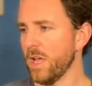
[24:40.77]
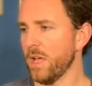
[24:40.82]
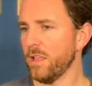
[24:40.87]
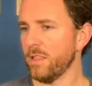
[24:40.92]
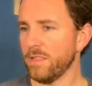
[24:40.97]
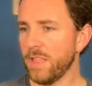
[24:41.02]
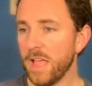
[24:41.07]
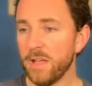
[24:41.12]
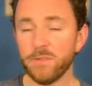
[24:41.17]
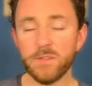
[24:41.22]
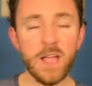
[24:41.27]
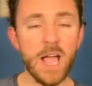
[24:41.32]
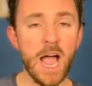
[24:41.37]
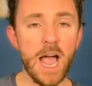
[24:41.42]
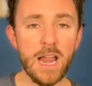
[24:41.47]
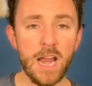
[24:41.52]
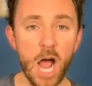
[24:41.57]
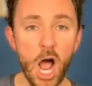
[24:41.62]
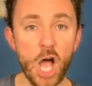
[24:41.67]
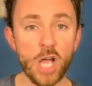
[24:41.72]
They've
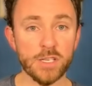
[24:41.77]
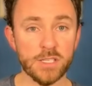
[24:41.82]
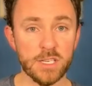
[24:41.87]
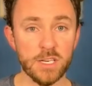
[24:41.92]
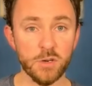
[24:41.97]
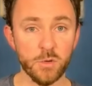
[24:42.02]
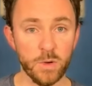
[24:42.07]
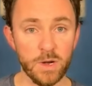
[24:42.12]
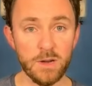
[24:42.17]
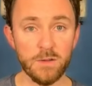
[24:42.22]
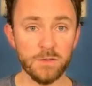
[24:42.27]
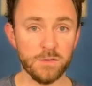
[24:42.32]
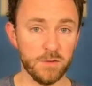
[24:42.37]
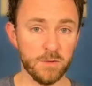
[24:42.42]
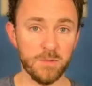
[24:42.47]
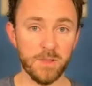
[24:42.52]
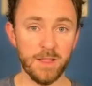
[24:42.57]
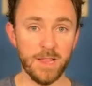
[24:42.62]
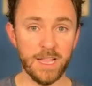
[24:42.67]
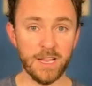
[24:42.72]
got Austin Reaves from
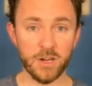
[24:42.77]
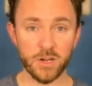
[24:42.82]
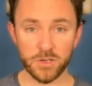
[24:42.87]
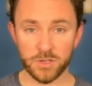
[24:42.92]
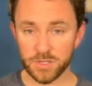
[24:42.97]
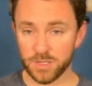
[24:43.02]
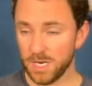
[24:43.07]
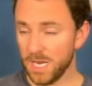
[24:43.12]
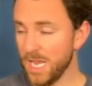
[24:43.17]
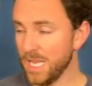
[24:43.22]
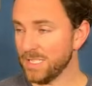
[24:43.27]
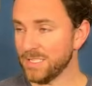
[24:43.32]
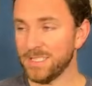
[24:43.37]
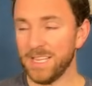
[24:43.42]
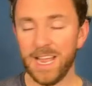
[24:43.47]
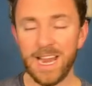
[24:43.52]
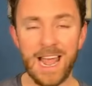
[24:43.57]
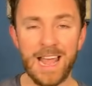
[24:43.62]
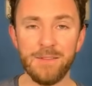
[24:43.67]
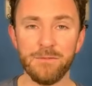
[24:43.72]
the Lakers
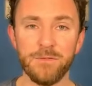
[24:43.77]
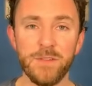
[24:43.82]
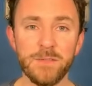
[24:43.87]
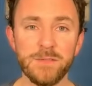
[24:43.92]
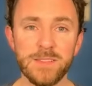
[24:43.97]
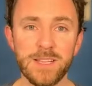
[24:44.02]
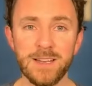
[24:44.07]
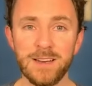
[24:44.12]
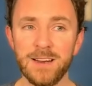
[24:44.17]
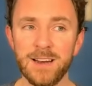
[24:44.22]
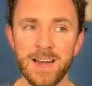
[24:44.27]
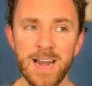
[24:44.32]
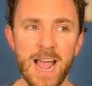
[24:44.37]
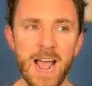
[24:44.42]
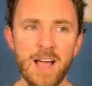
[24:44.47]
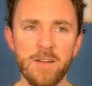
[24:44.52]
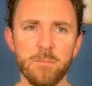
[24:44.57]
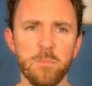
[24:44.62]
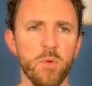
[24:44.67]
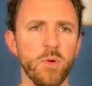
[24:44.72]
set at 15 and a
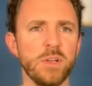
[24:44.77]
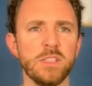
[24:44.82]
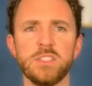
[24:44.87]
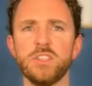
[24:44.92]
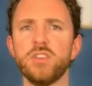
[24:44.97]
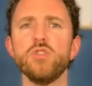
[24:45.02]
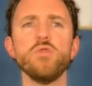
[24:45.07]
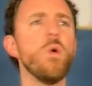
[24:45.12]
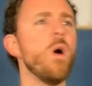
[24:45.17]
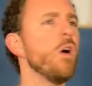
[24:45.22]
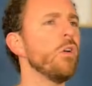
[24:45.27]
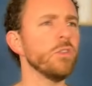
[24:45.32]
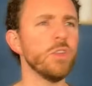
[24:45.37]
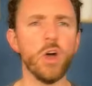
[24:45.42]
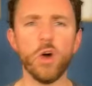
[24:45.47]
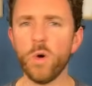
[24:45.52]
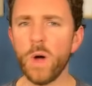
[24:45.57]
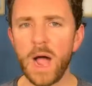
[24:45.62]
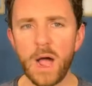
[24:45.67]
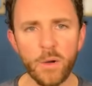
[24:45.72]
half points. You all
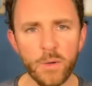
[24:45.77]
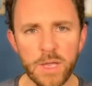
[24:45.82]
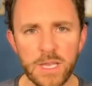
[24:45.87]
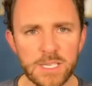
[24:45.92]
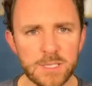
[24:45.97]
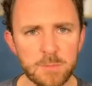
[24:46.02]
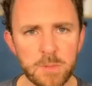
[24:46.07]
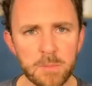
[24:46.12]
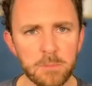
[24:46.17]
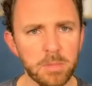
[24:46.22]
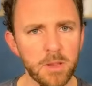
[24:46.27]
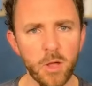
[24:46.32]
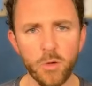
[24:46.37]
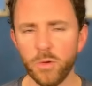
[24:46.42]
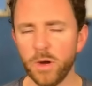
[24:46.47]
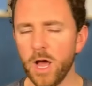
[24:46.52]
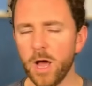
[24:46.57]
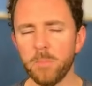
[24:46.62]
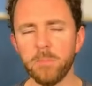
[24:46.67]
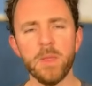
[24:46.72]
know how he's been blown
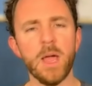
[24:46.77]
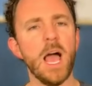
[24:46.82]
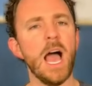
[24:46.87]
up.